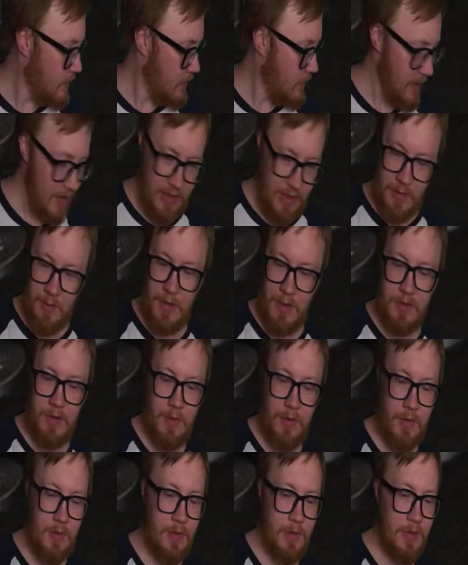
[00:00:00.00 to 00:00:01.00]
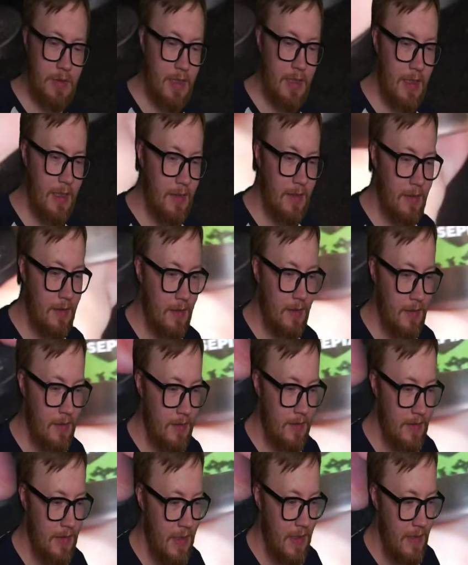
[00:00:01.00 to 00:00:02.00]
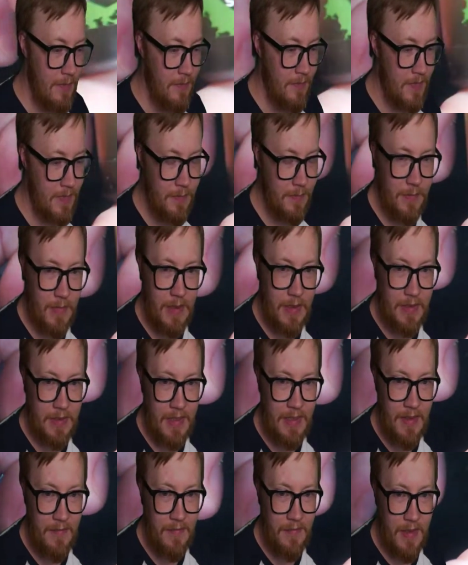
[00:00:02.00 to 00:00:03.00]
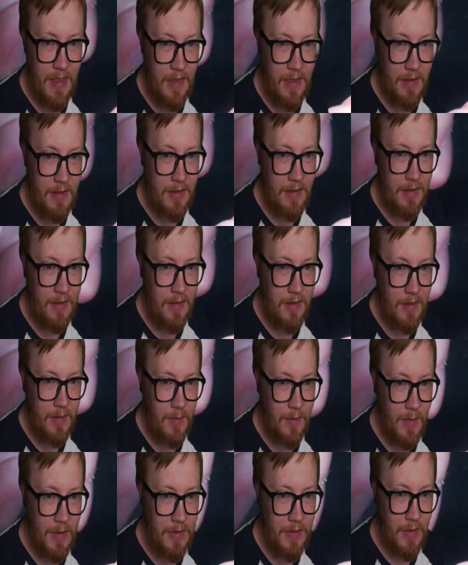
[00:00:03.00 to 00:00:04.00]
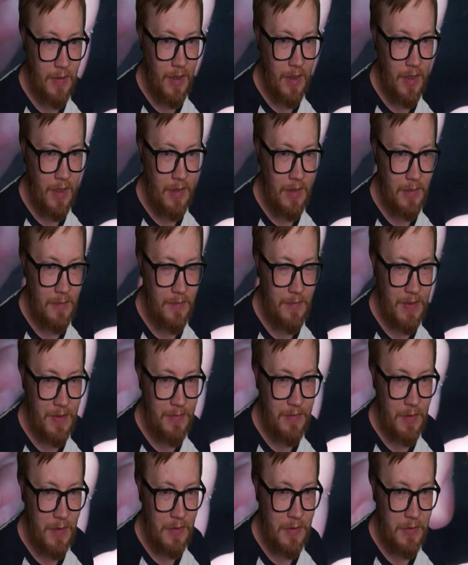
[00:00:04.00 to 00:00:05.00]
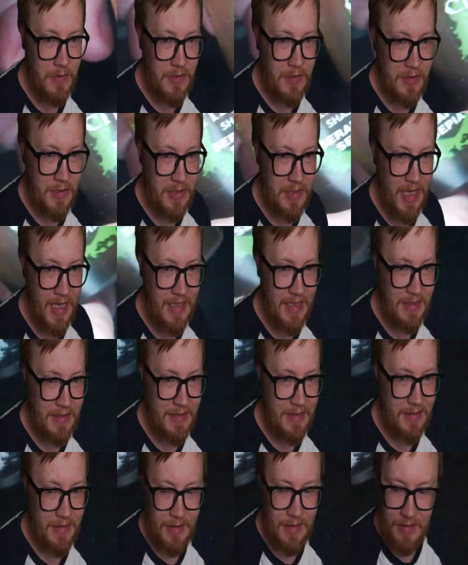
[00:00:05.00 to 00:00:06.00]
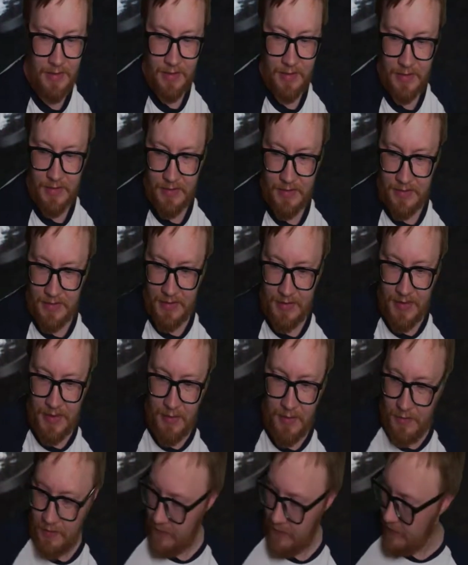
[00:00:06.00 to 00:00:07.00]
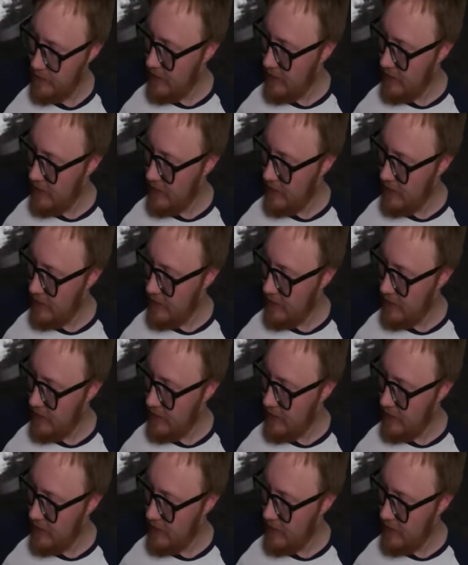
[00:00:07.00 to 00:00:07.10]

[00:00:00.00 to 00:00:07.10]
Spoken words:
actually want to use Serum Sepia when you are, if you're using shades, instead of